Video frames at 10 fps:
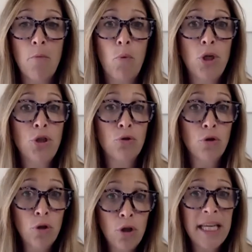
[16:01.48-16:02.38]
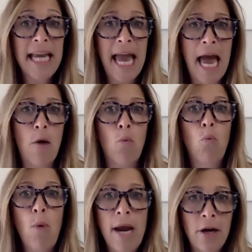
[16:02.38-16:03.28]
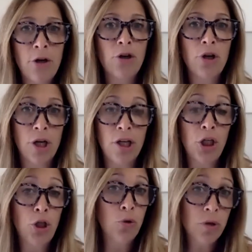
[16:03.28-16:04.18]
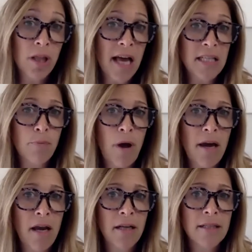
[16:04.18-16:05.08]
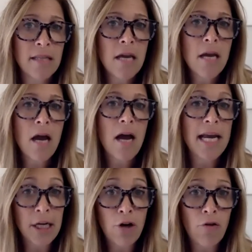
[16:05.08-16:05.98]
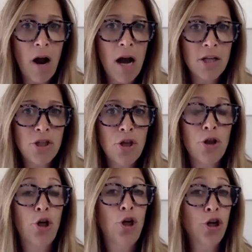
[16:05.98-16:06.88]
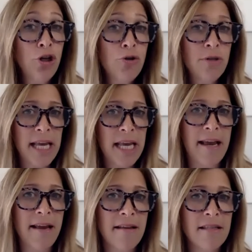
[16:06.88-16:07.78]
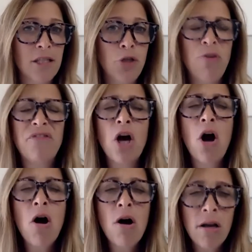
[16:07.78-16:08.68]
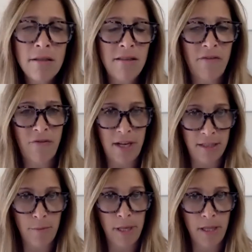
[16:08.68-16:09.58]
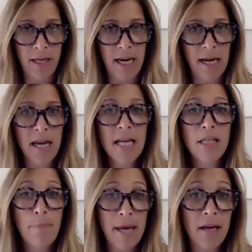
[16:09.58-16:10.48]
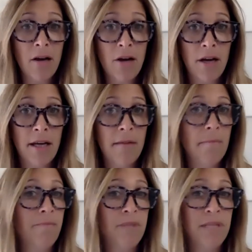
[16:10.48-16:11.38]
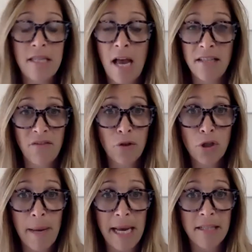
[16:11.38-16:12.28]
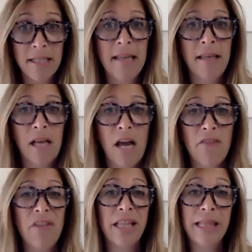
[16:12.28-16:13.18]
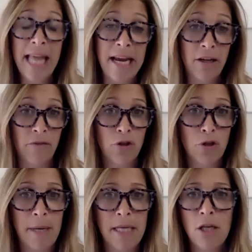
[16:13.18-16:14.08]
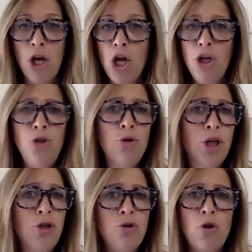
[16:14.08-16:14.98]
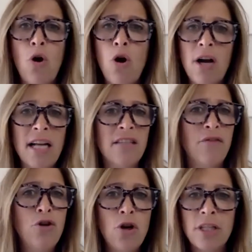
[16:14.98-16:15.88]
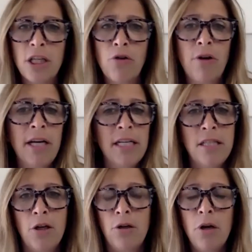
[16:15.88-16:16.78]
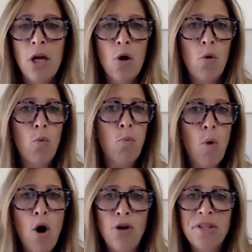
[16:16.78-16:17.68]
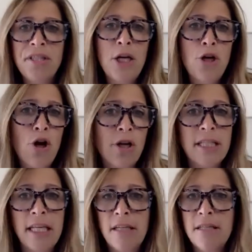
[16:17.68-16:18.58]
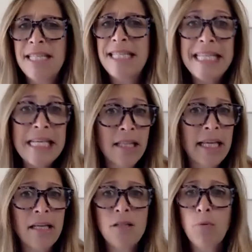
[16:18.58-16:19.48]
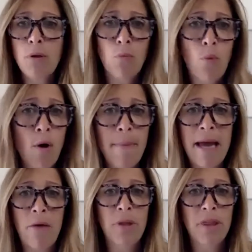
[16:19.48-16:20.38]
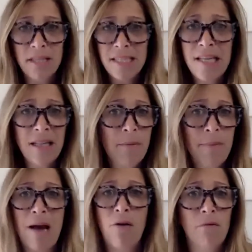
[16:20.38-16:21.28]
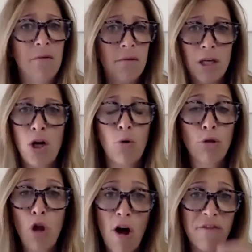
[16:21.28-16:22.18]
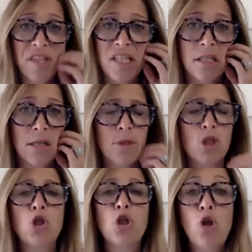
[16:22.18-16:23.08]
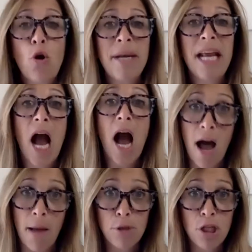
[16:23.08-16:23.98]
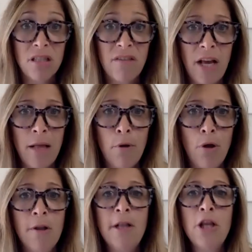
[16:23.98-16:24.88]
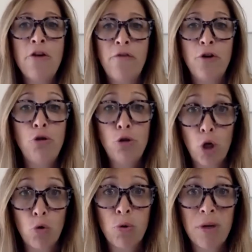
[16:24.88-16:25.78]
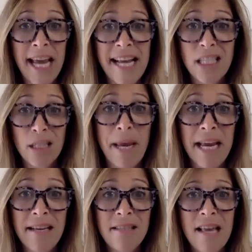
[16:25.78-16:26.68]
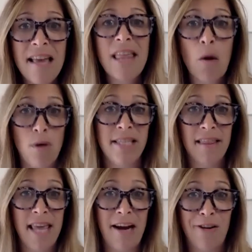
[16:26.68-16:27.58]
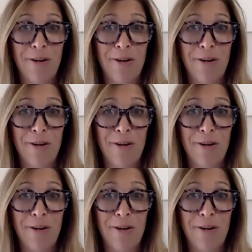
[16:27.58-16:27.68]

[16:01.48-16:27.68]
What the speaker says: when you're looking at where you're going to utilize products in a garage, the good news is you have tons of flexibility depending on the size of your space and the kind of the layout of your space. You can use all kinds of nooks and crannies and walls and nooks and ceilings with wall mount, with ceiling mount, loft systems. There's so many options available for you to create space that wasn't there.